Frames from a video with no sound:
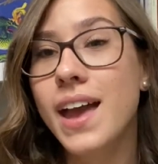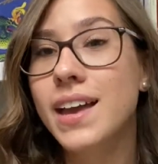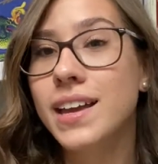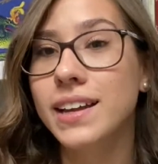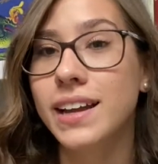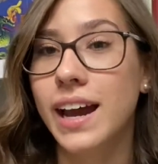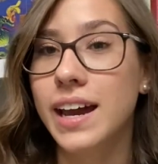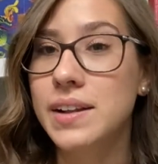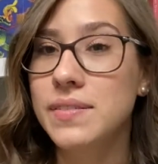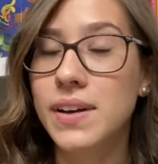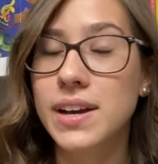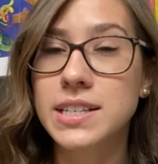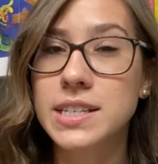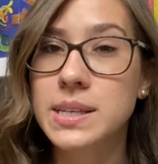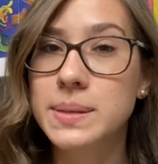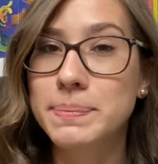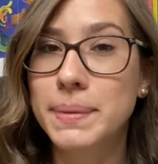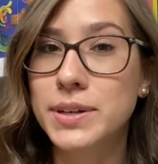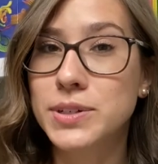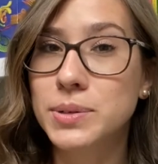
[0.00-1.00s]
Kind of has a
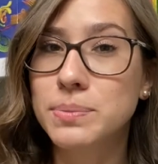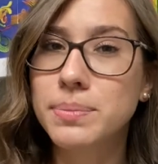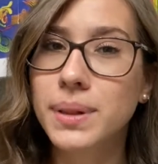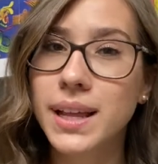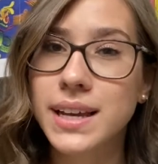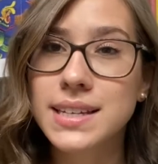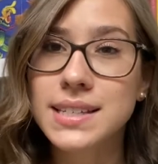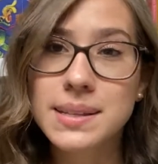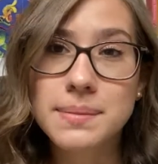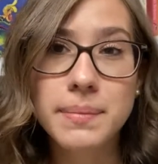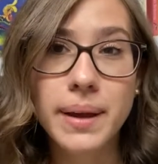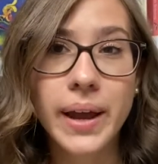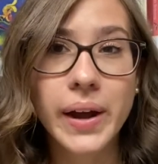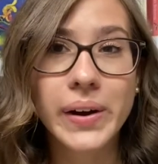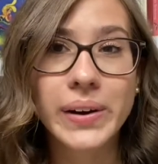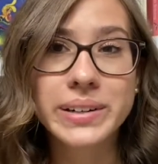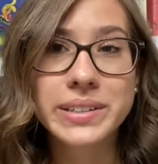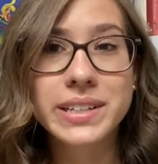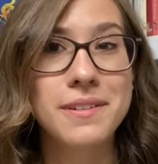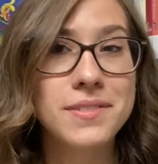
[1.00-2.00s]
special place in my
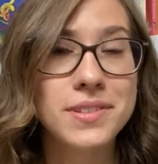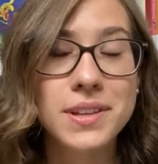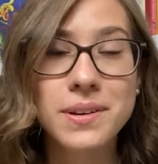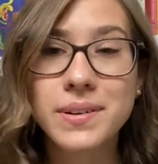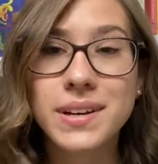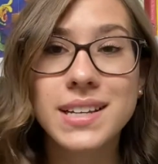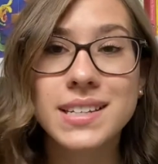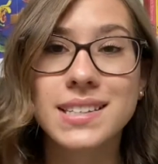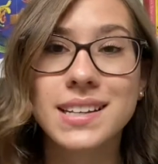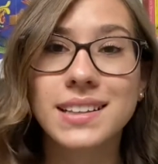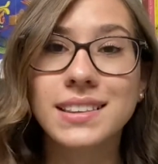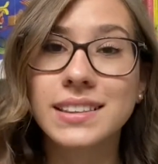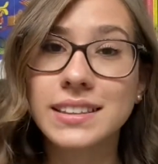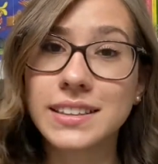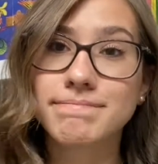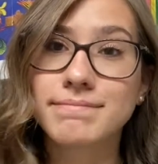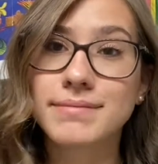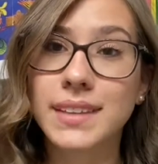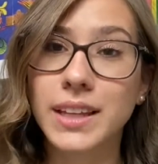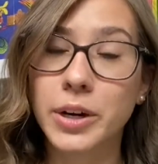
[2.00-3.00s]
heart, even though he's a
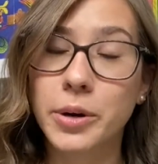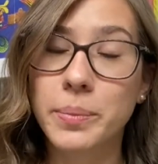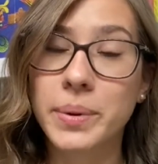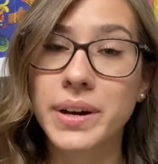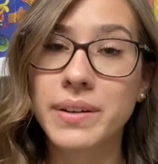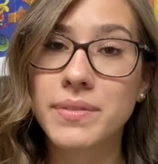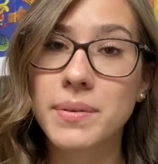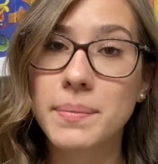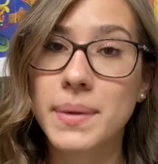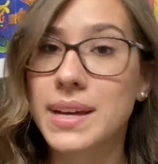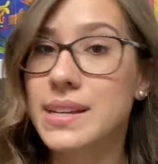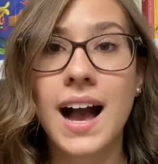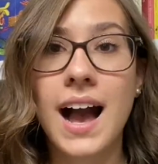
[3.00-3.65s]
little bit of a mess.